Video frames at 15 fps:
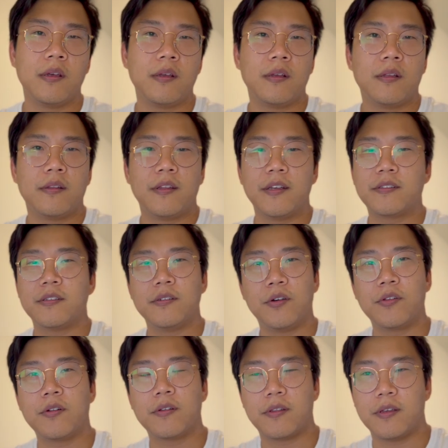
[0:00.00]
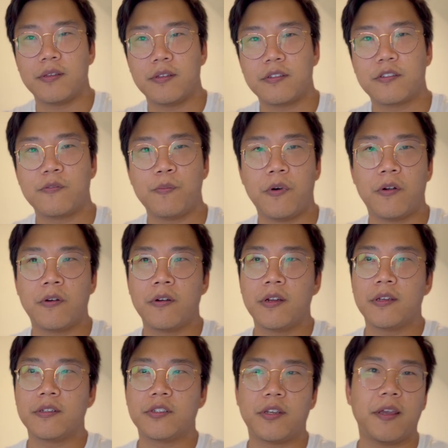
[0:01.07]
That's another thing. The
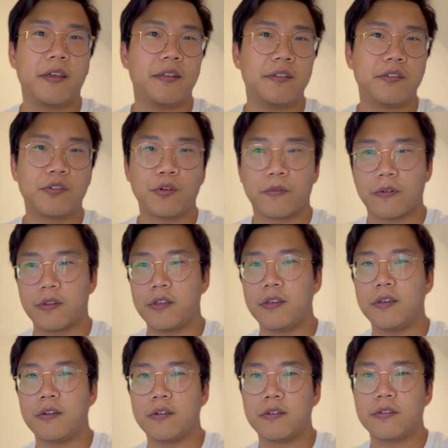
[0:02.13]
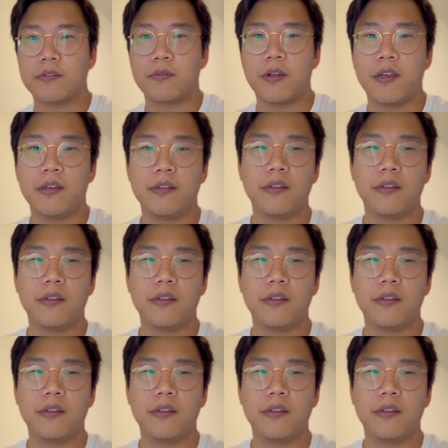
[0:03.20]
sparring changed over the years, right?